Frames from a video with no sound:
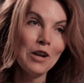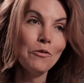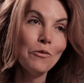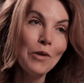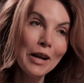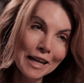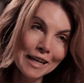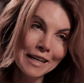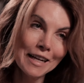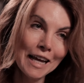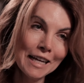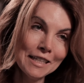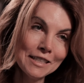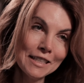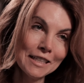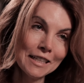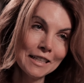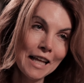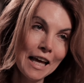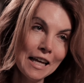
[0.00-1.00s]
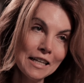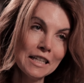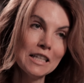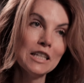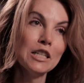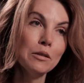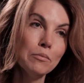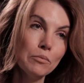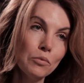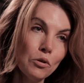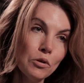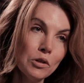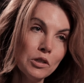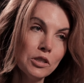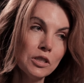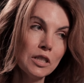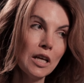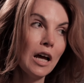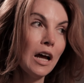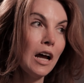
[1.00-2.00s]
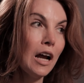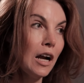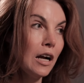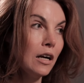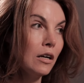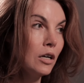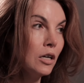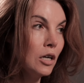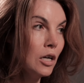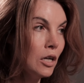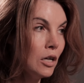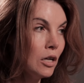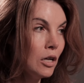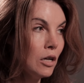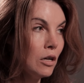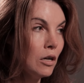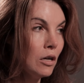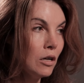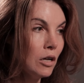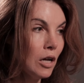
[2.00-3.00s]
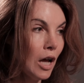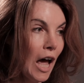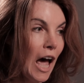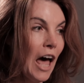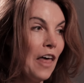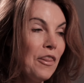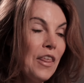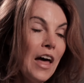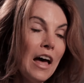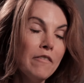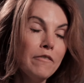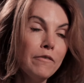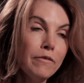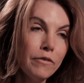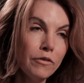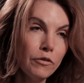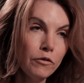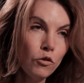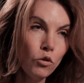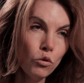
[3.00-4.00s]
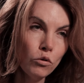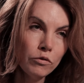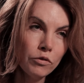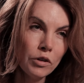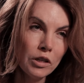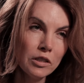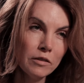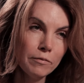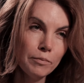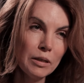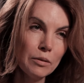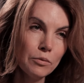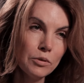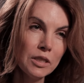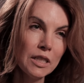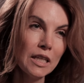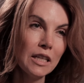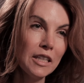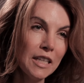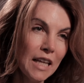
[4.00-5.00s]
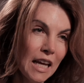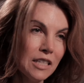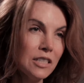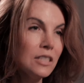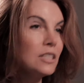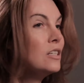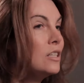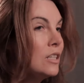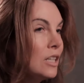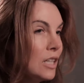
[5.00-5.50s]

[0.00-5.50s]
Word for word: and recognizing that in employers that are at that forefront of being able to say, yes,